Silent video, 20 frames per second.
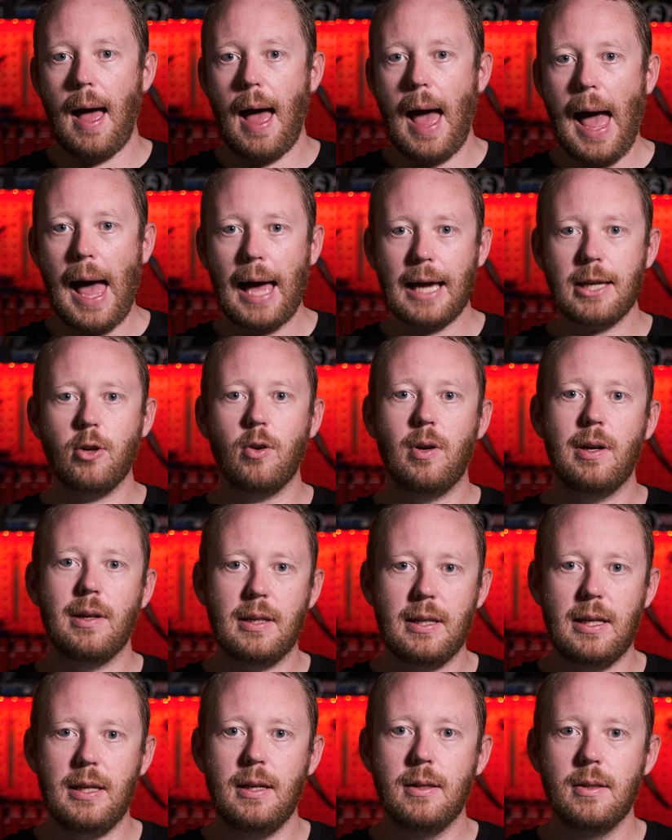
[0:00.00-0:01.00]

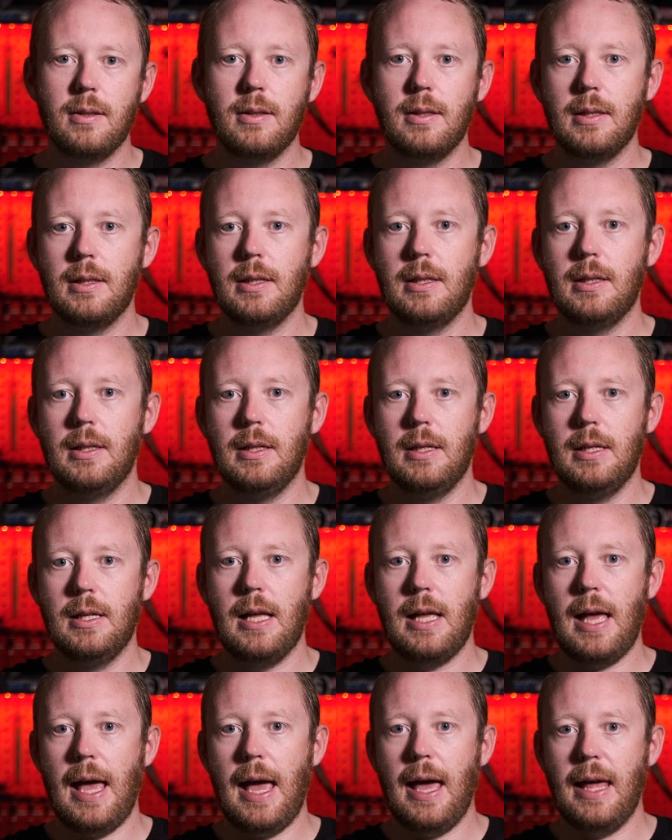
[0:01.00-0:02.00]
accurately,
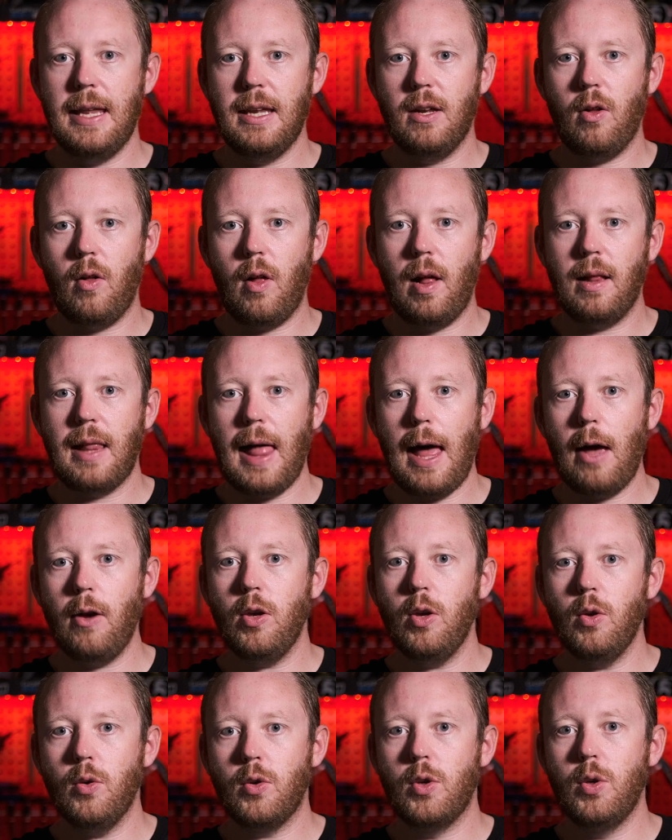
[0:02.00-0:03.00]
and it'll allow
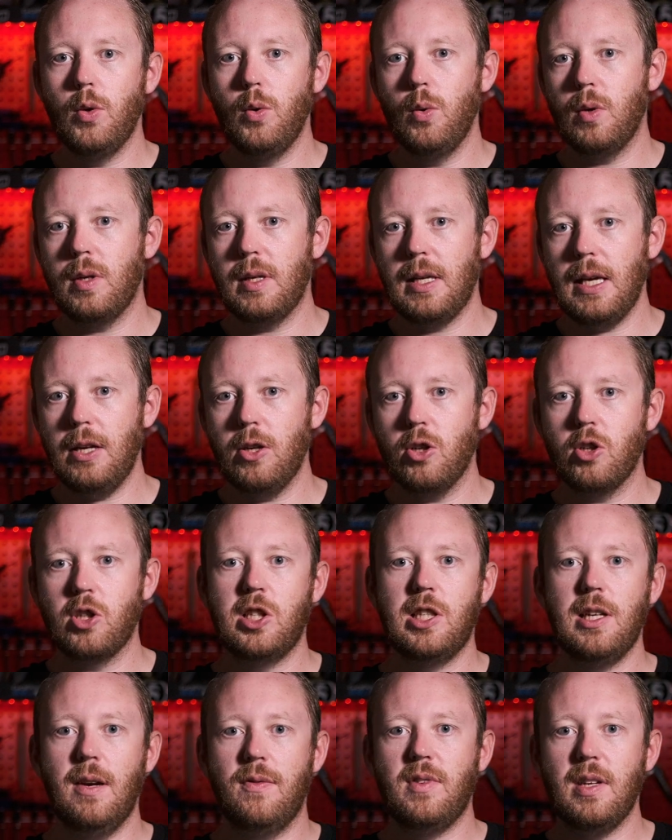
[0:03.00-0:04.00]
you to get your
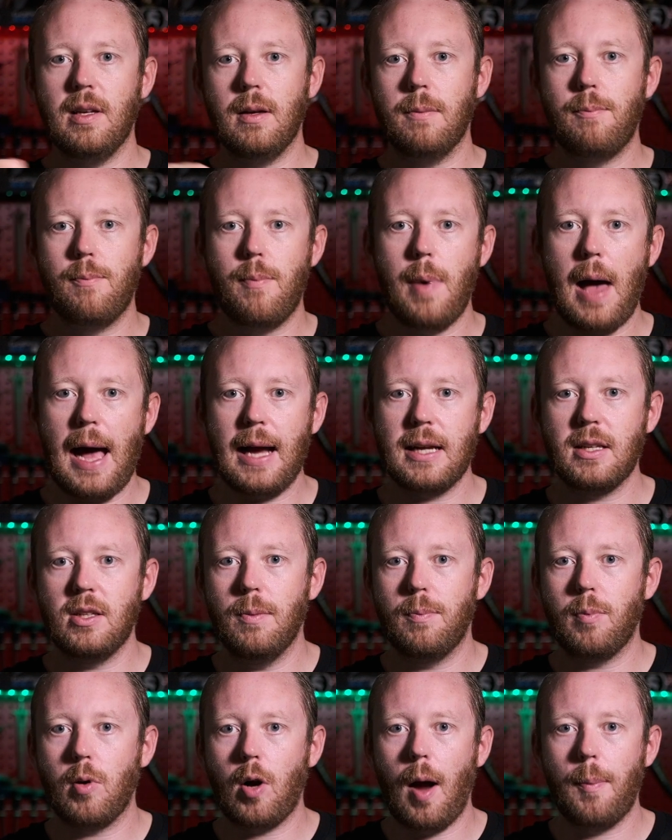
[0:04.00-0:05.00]
shifting back to
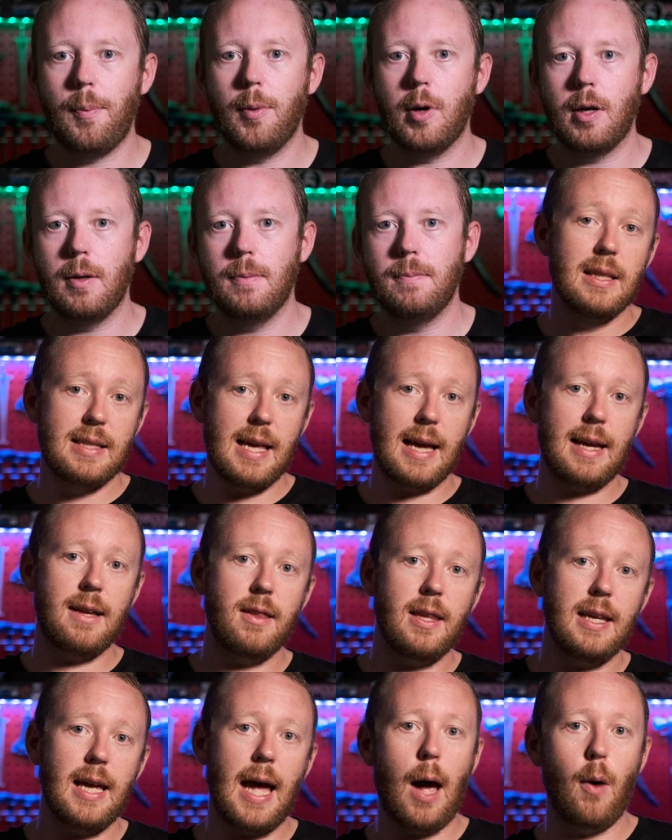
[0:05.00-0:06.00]
proper.
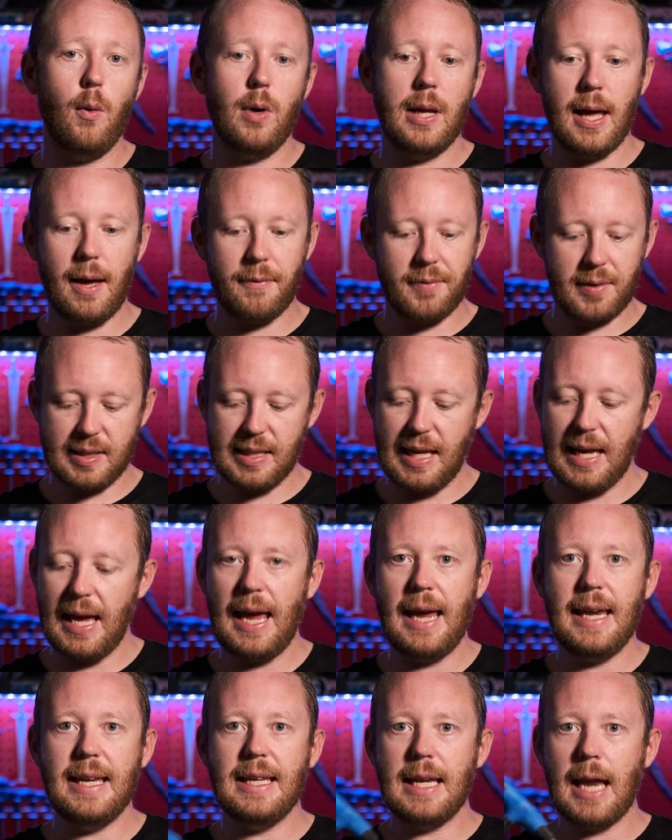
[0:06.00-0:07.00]
Secondly, I would have to say
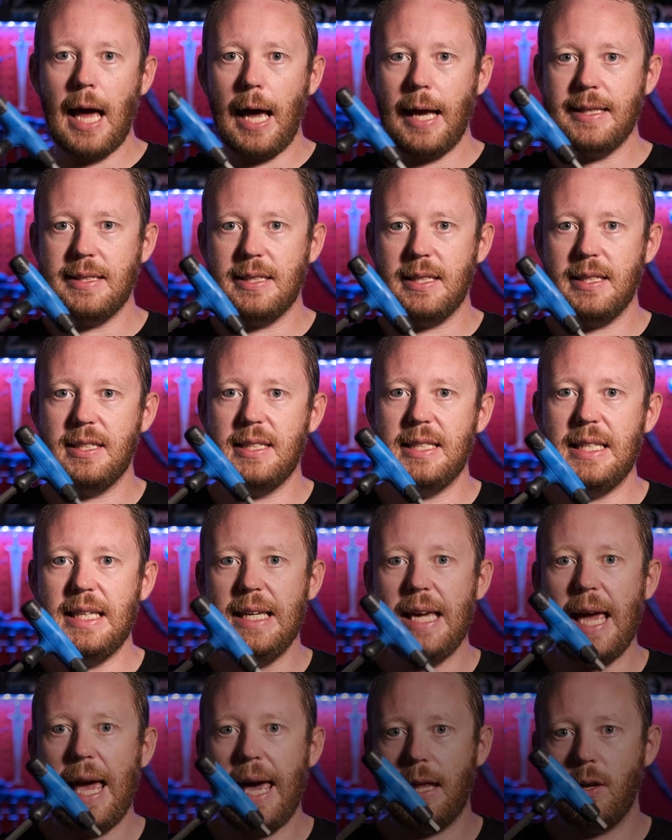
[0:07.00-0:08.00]
a nice
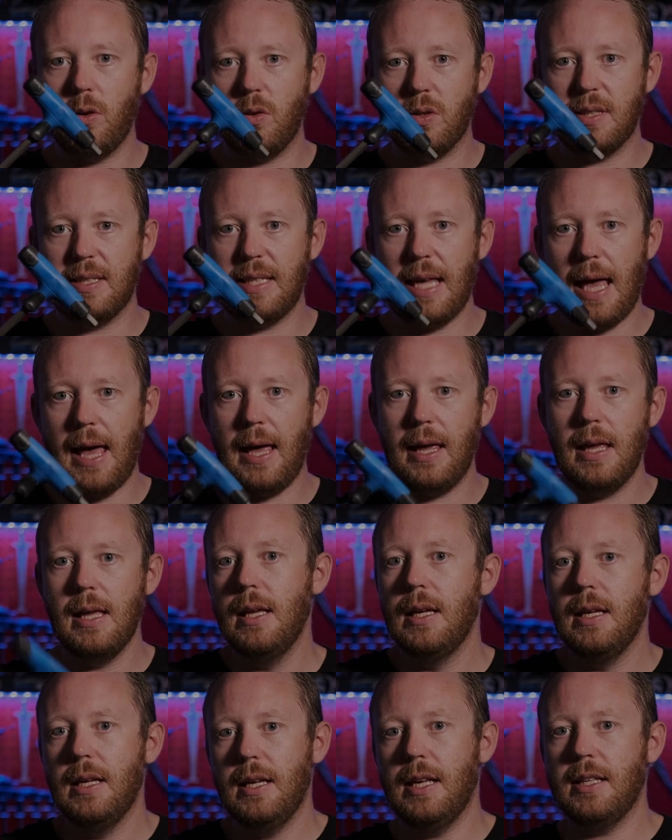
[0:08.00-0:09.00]
T-handle set
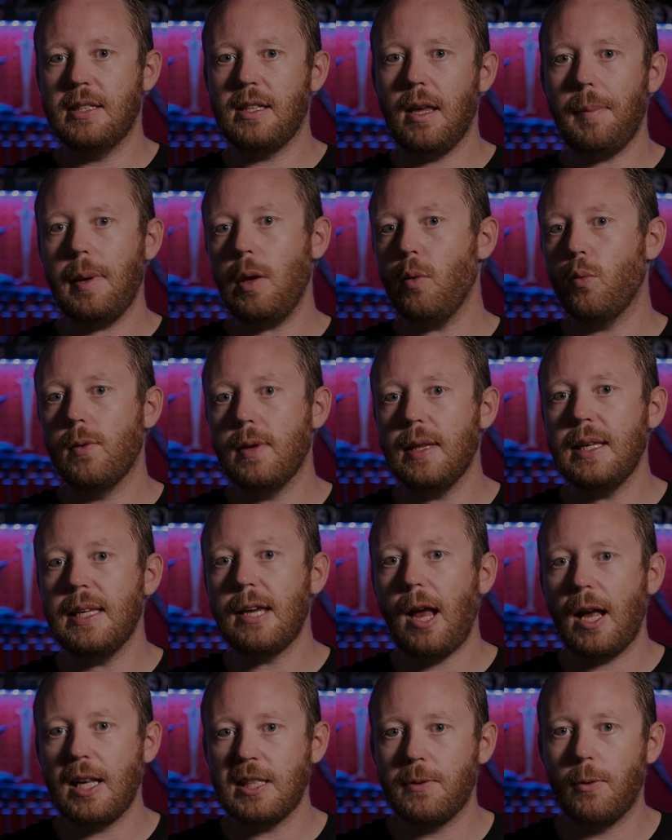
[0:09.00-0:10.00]
is gonna be really
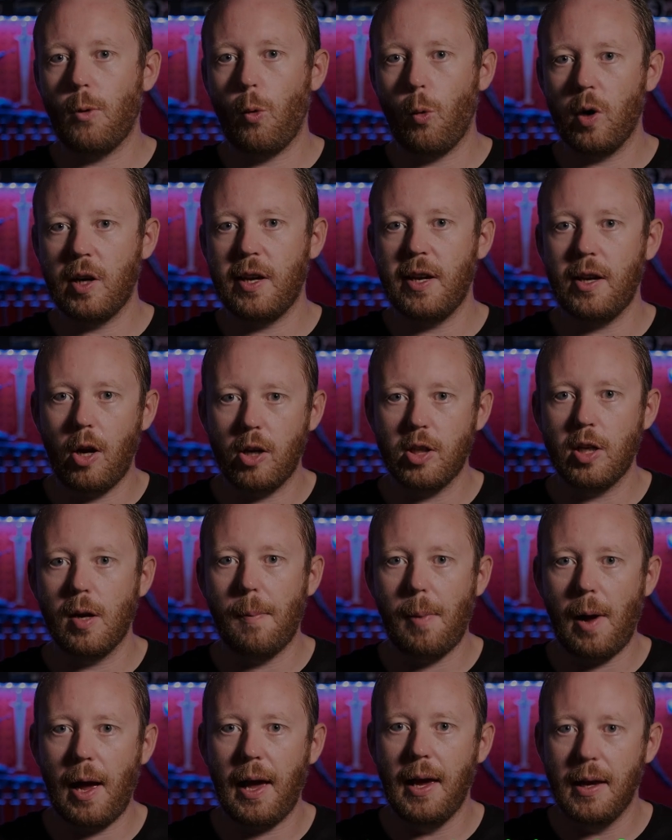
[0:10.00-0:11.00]
nice for working on your
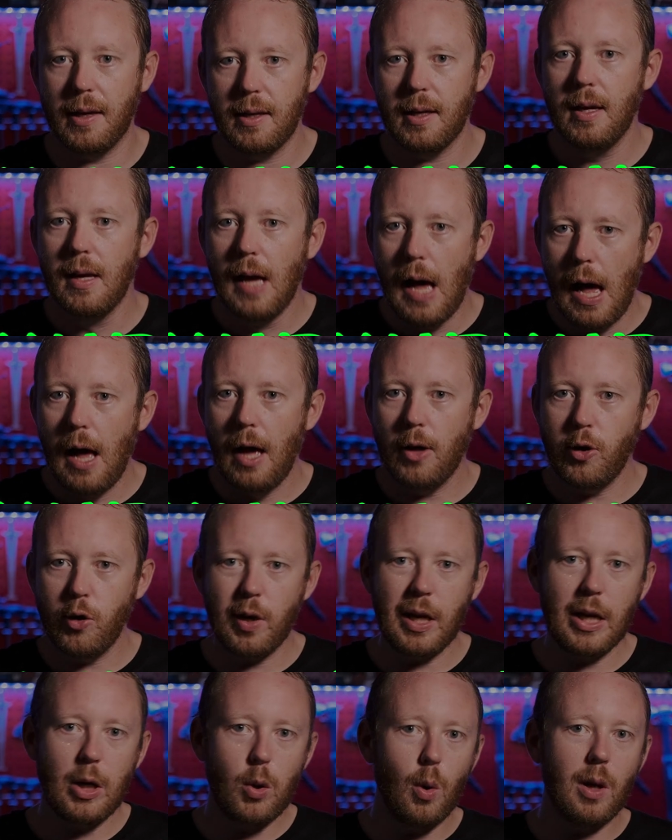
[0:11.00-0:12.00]
bike. You
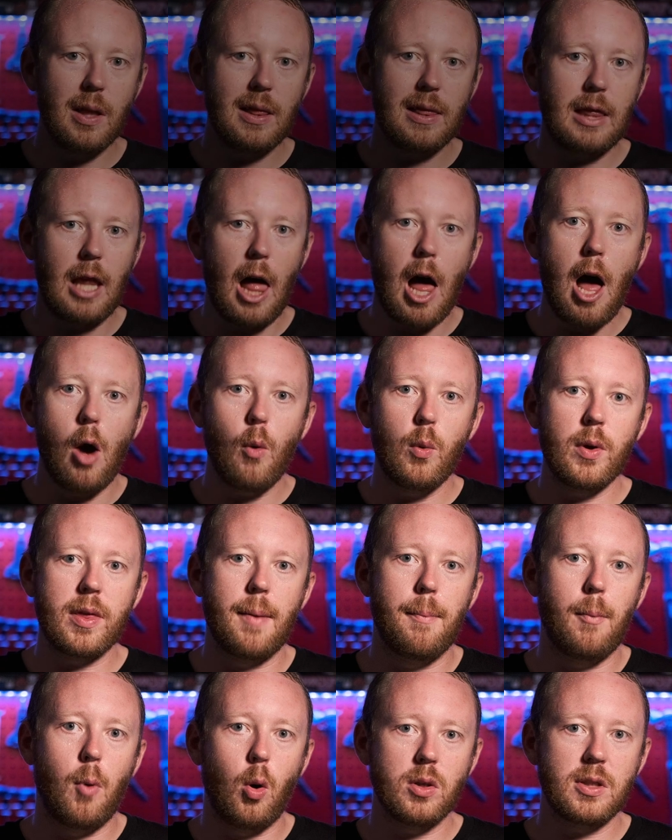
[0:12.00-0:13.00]
can do a lot with a
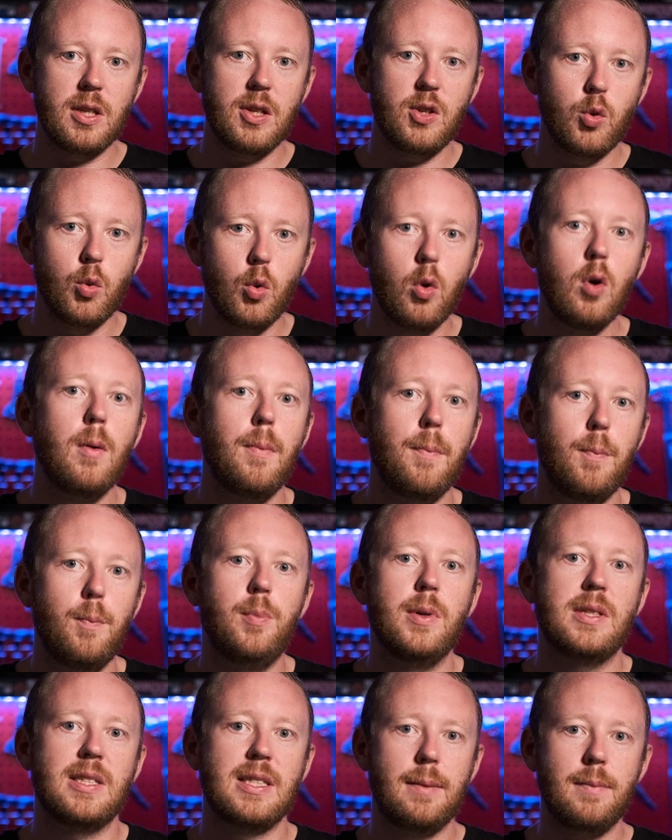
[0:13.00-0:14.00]
multi-tool,
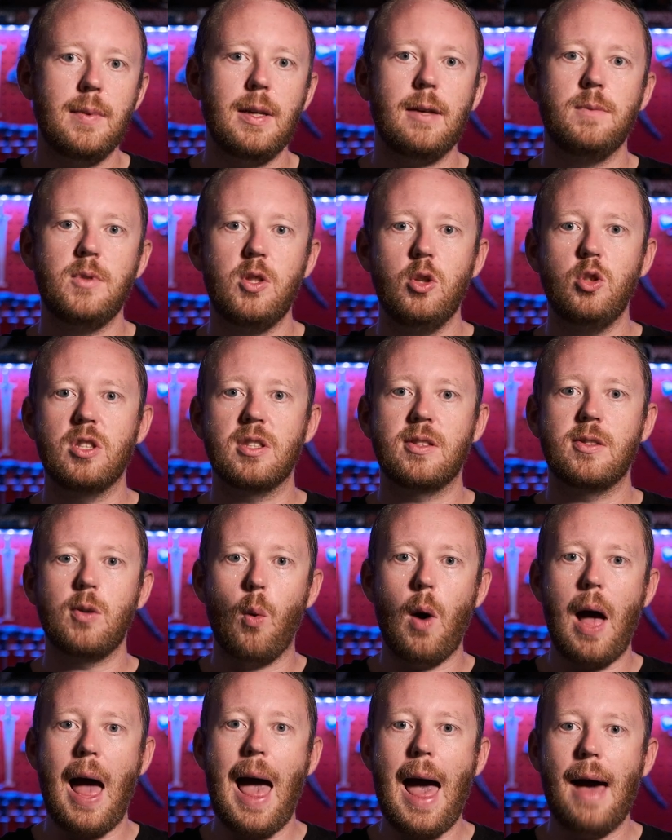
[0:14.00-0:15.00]
but sometimes you just
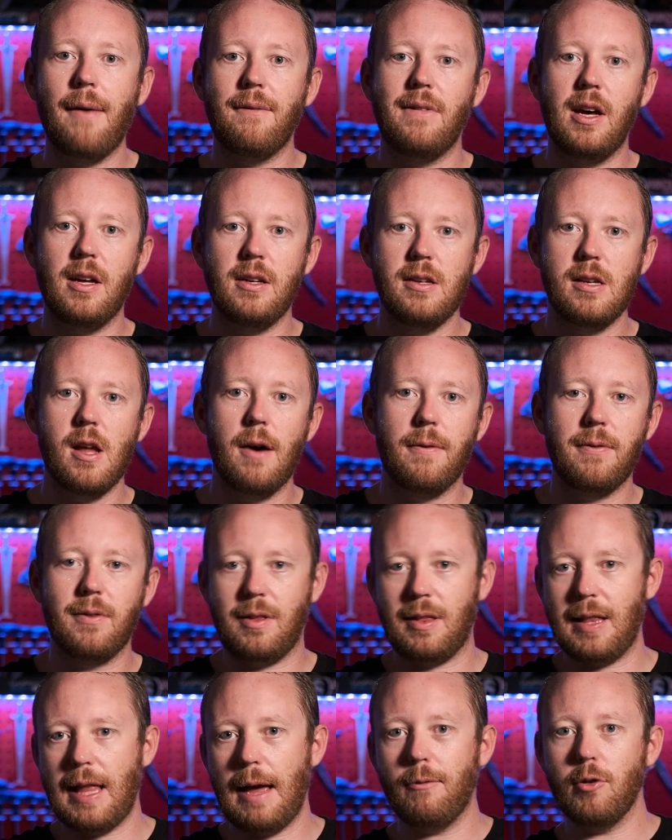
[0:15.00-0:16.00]
don't have enough
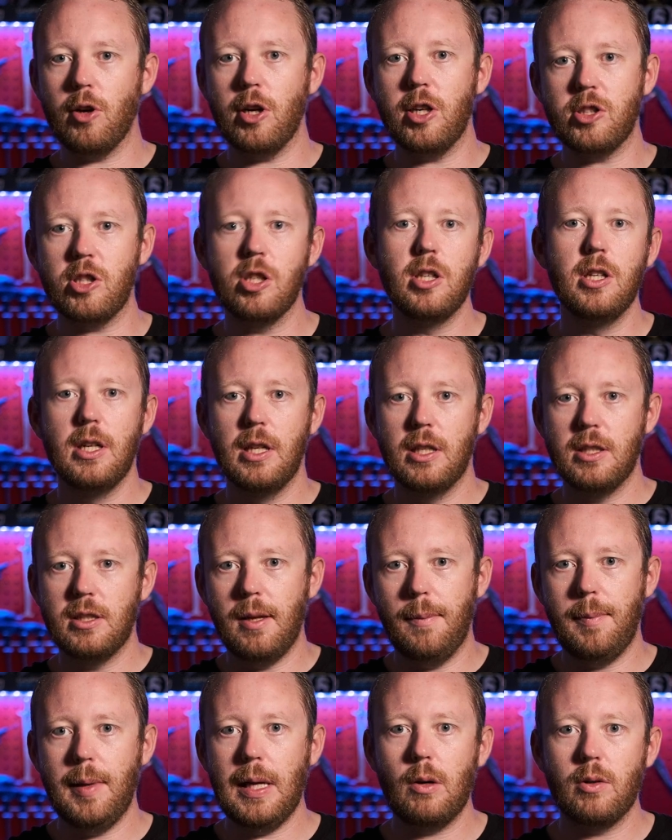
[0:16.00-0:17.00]
leverage
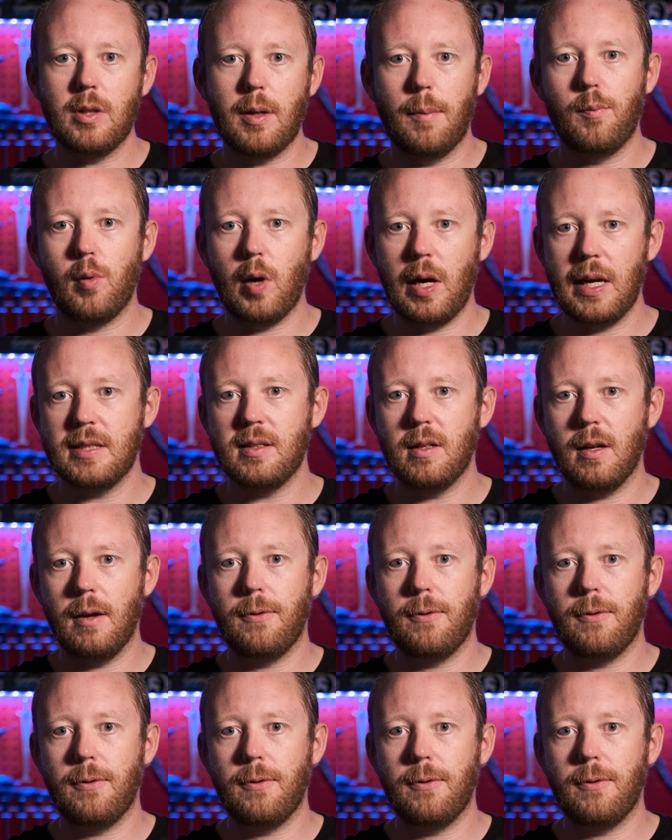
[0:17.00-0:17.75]
to be able to break stuff